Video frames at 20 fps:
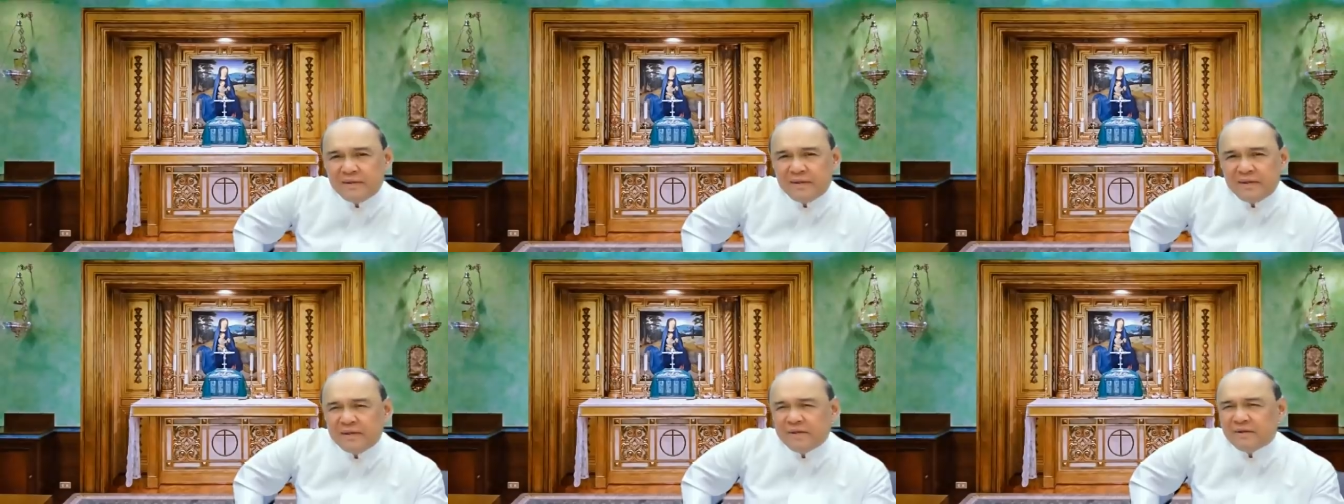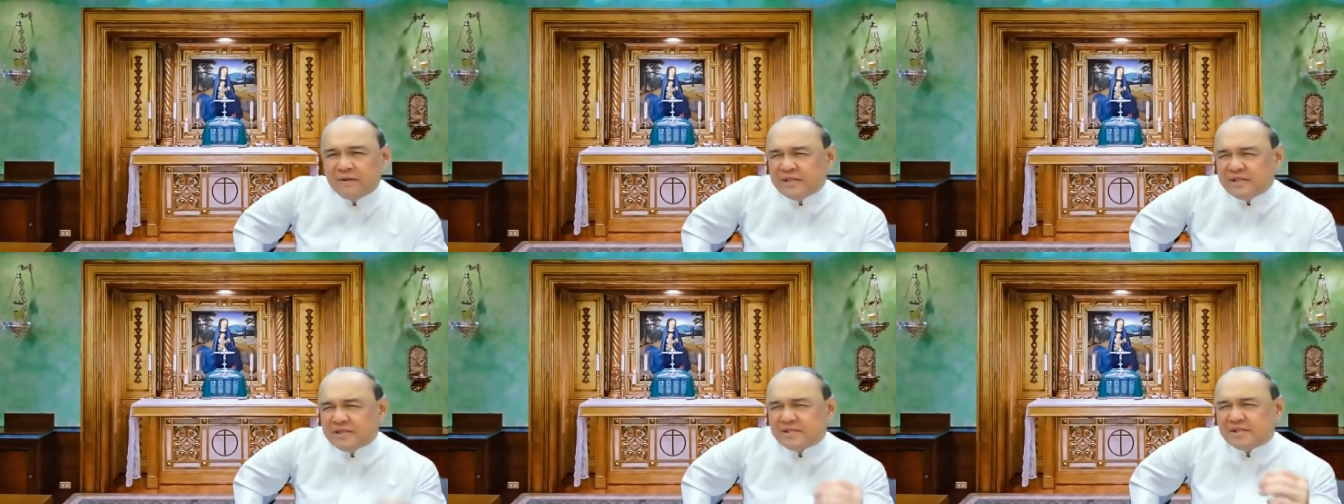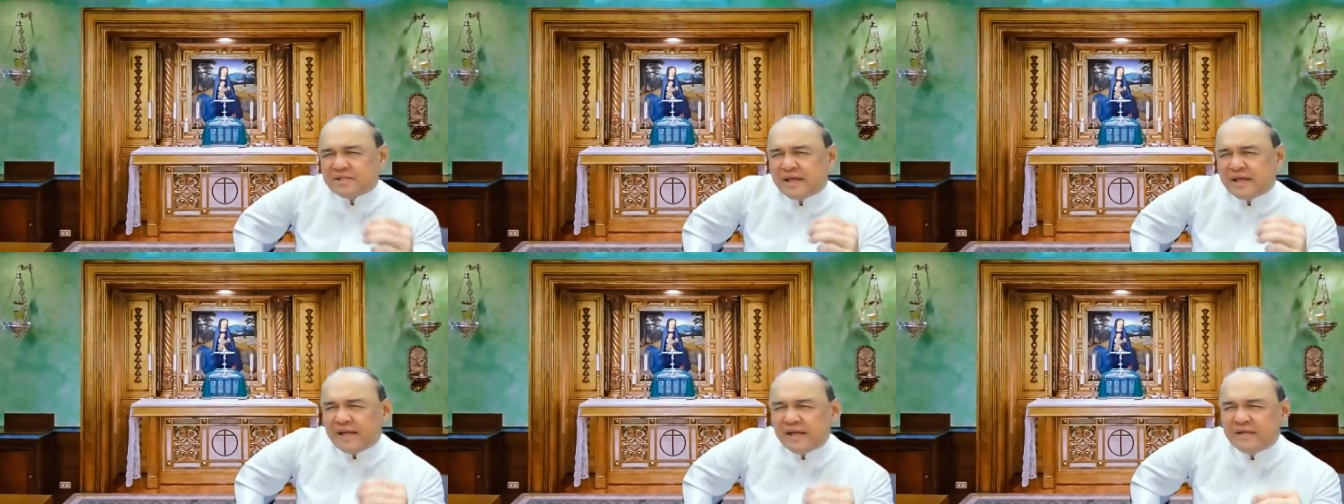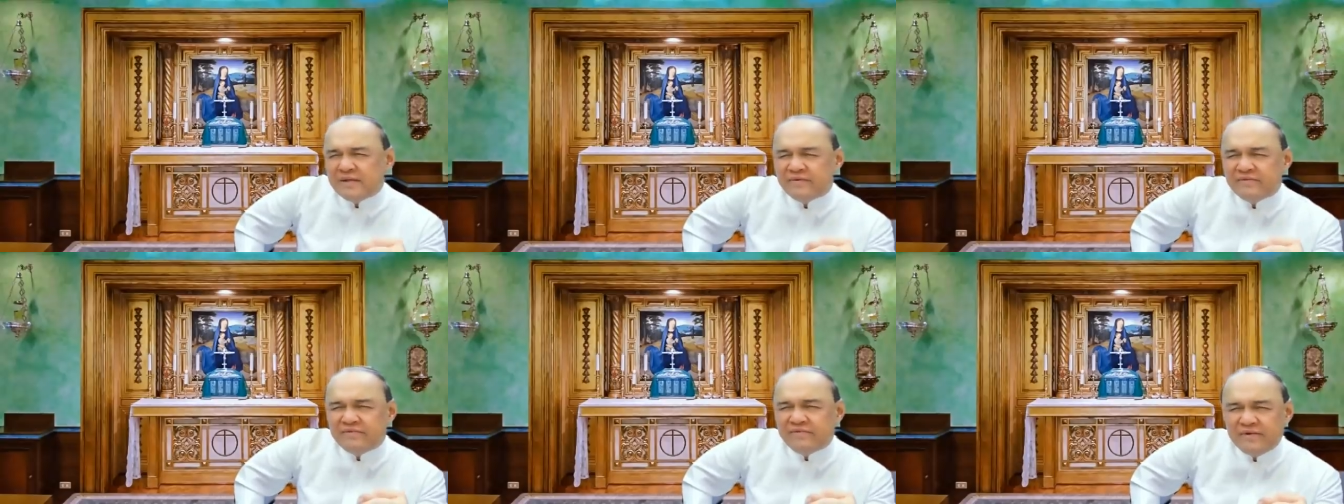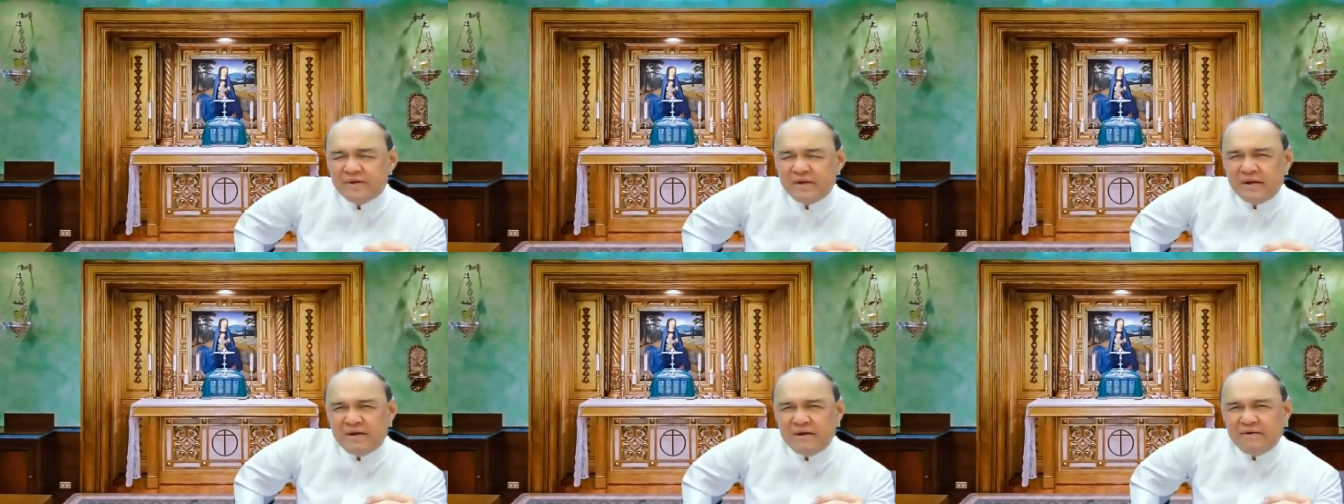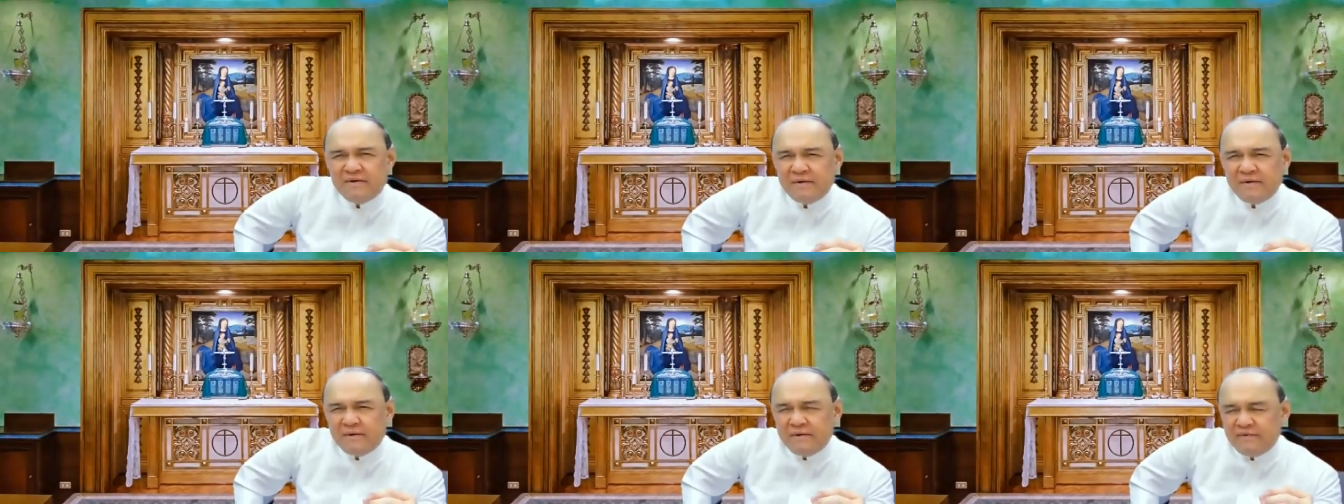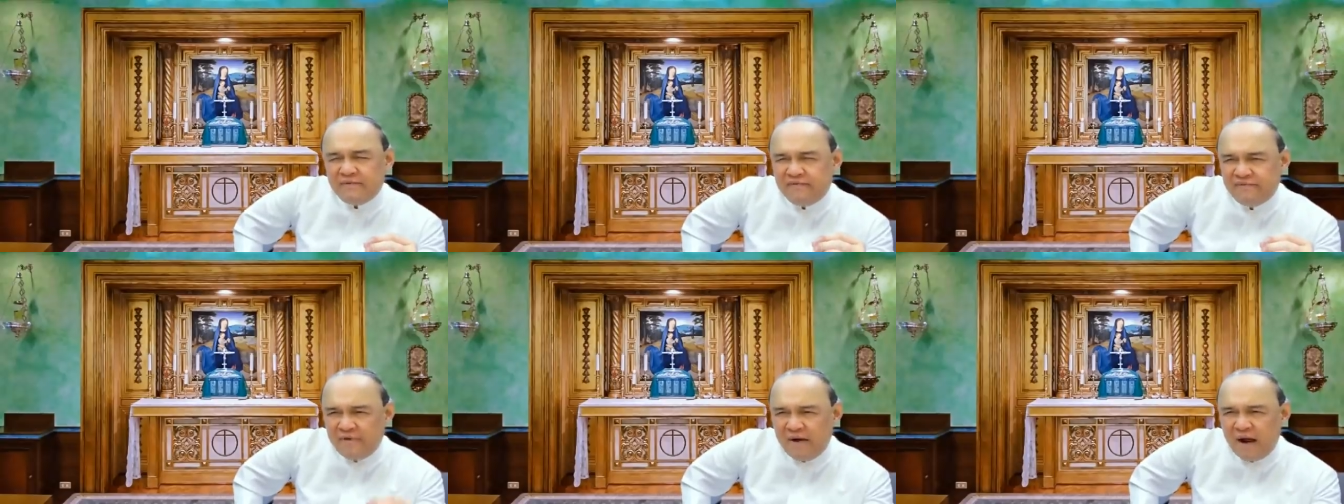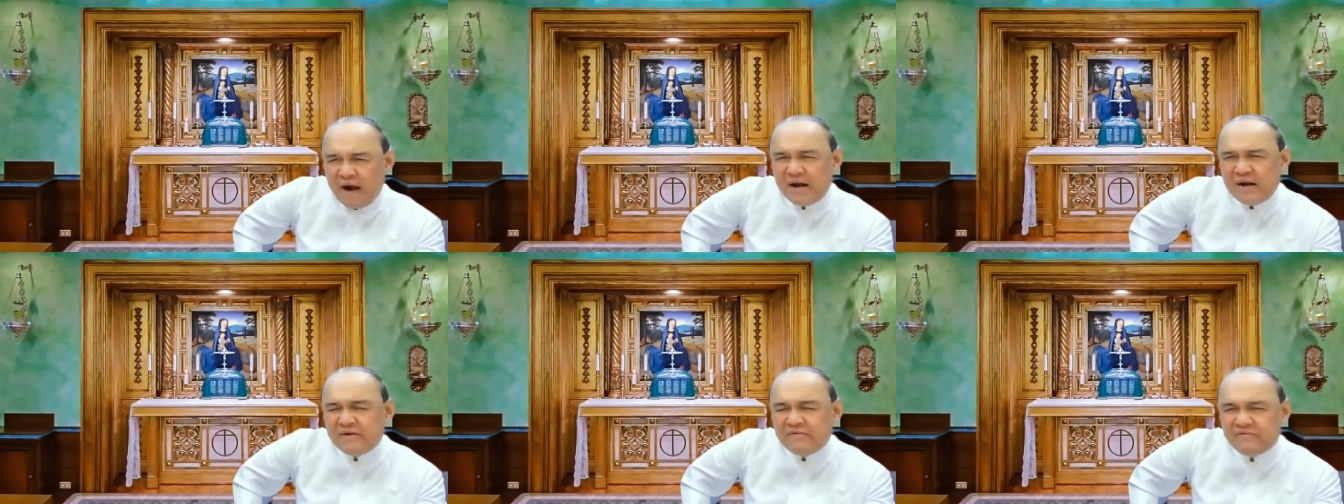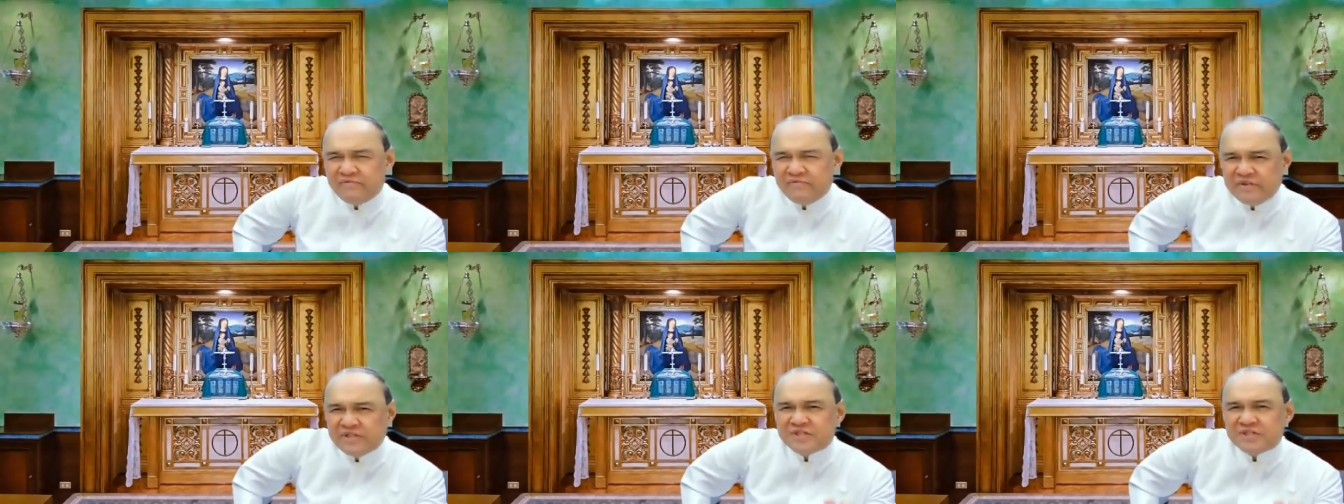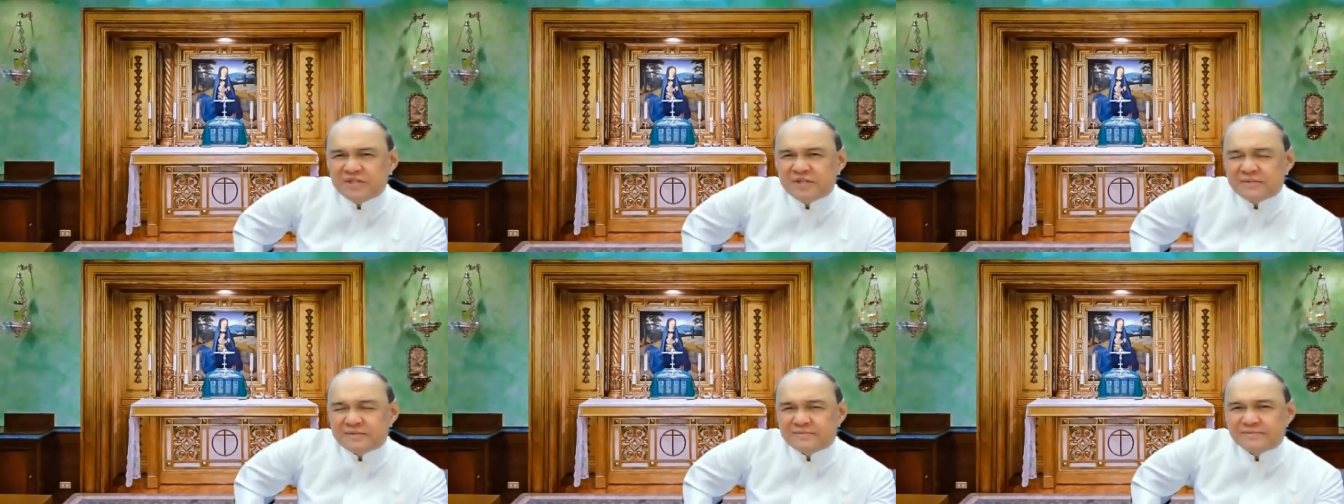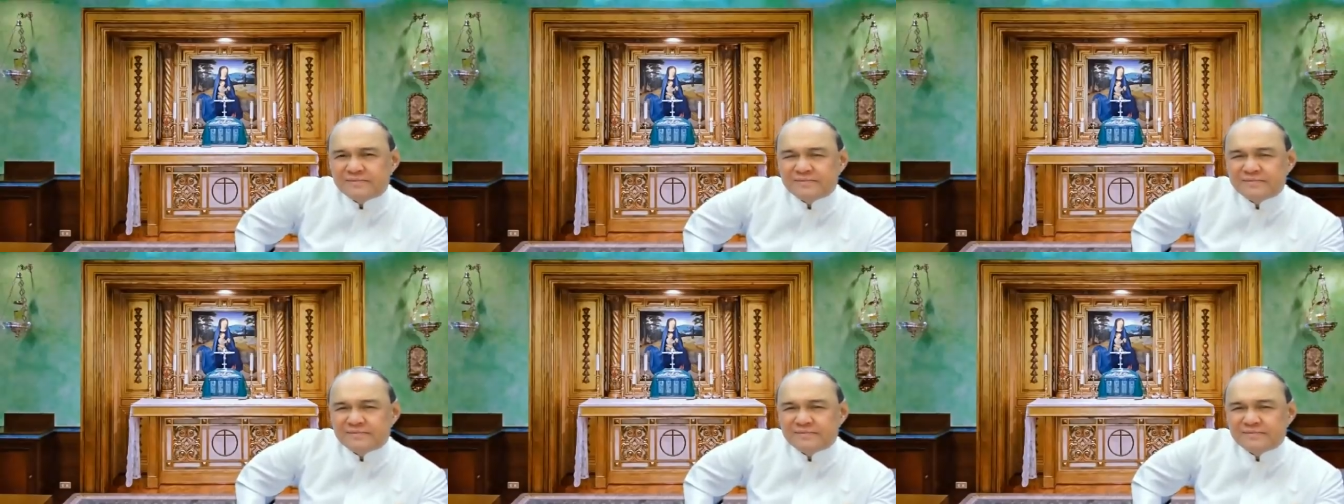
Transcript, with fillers: You know, this kind of far vision,